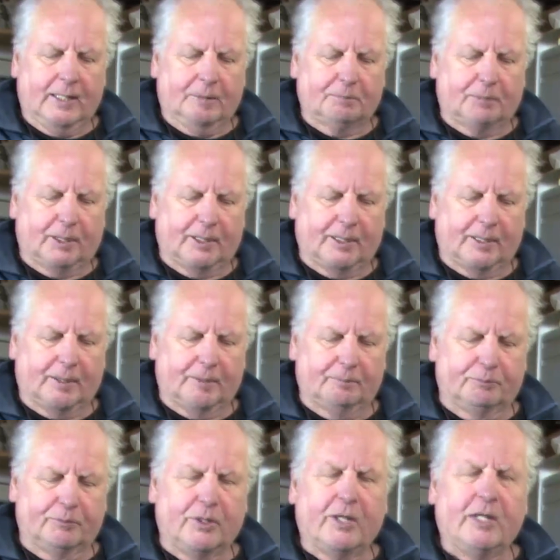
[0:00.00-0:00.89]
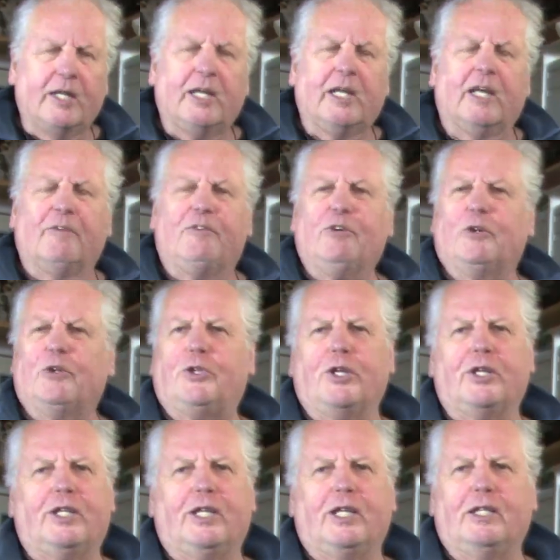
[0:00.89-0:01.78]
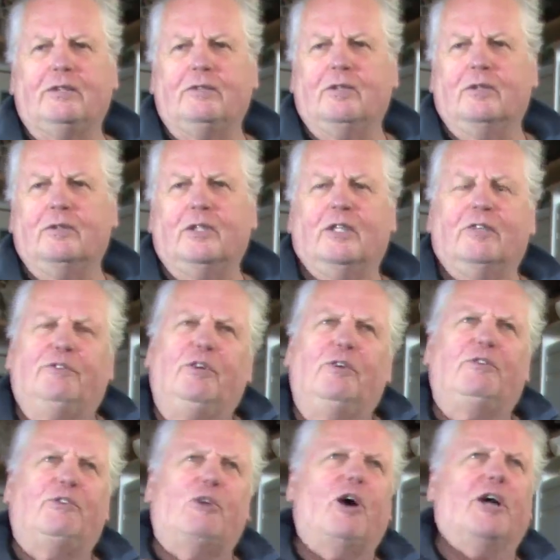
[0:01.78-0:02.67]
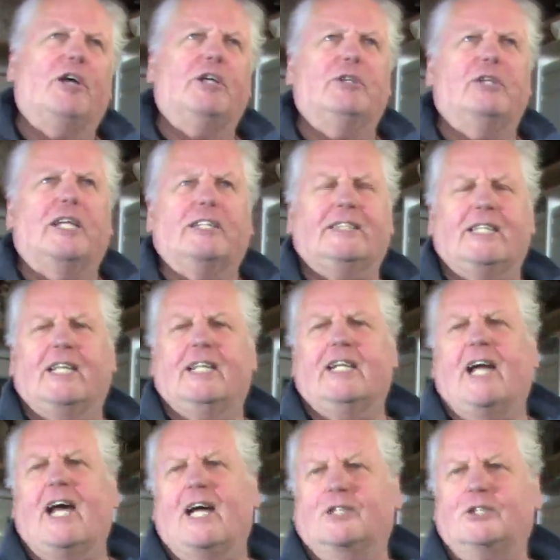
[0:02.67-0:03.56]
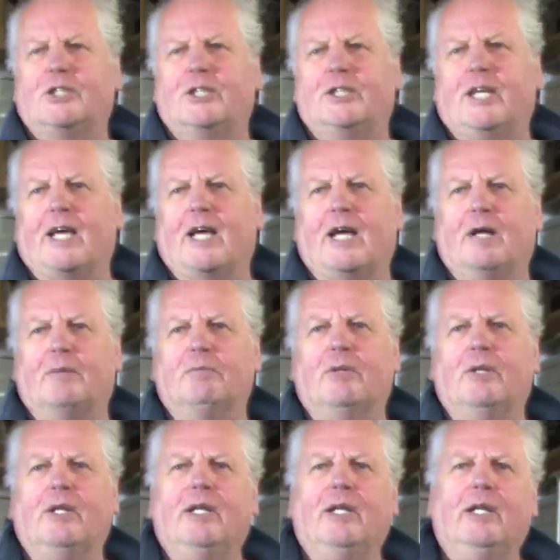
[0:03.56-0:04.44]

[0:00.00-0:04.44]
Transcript: But if you're thinking, if you thought you'd like to get an action cam,